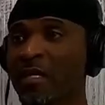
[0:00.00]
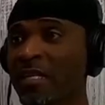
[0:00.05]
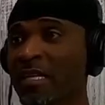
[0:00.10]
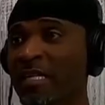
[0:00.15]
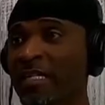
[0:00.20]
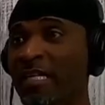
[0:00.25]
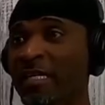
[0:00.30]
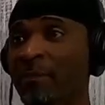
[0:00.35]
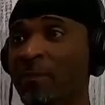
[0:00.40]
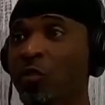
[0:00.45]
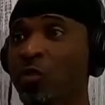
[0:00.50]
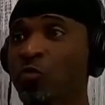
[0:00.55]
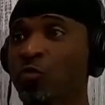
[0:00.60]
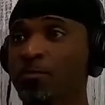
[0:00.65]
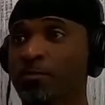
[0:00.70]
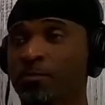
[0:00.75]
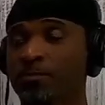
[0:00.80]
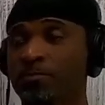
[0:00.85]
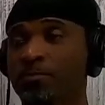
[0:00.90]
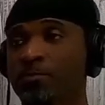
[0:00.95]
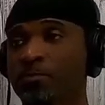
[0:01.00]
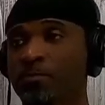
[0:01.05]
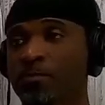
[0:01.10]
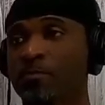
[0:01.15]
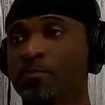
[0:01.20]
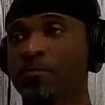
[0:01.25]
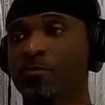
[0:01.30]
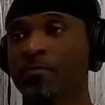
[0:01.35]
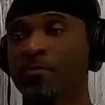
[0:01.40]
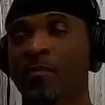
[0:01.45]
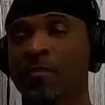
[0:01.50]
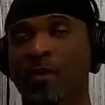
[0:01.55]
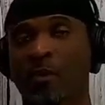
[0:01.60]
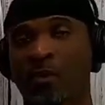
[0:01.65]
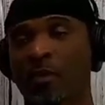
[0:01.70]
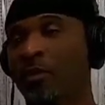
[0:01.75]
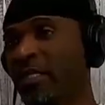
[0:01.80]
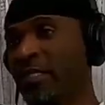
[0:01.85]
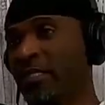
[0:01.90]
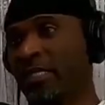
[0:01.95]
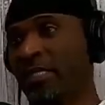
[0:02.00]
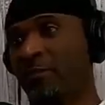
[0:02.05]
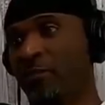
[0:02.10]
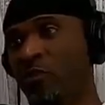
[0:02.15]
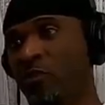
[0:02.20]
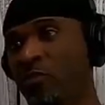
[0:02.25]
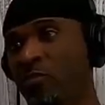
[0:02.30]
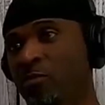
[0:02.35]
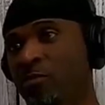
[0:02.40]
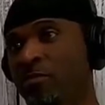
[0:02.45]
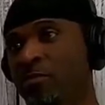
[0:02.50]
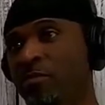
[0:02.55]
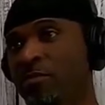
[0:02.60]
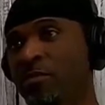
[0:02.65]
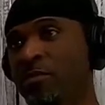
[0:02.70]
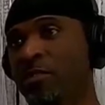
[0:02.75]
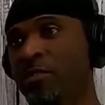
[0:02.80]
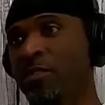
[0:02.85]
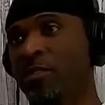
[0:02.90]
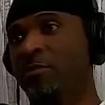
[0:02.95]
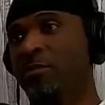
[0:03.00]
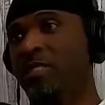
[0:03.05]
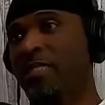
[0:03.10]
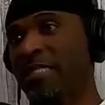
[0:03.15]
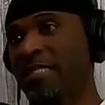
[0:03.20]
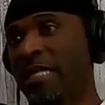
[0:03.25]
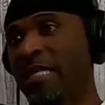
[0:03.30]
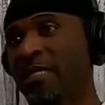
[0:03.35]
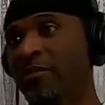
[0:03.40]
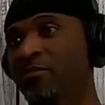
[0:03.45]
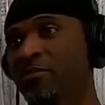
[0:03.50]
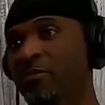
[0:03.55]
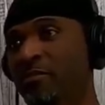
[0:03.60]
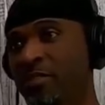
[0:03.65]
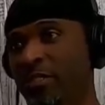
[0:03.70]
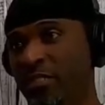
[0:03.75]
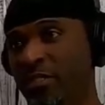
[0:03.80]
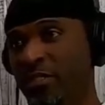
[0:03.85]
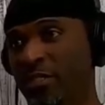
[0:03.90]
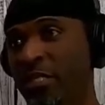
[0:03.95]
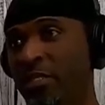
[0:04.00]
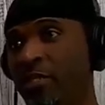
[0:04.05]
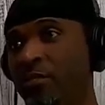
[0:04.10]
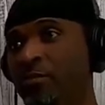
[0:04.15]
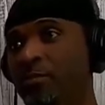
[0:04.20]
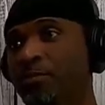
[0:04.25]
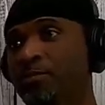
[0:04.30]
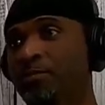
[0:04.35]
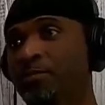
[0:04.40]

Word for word: and I came home. Well, when I came home, my dad went to jail.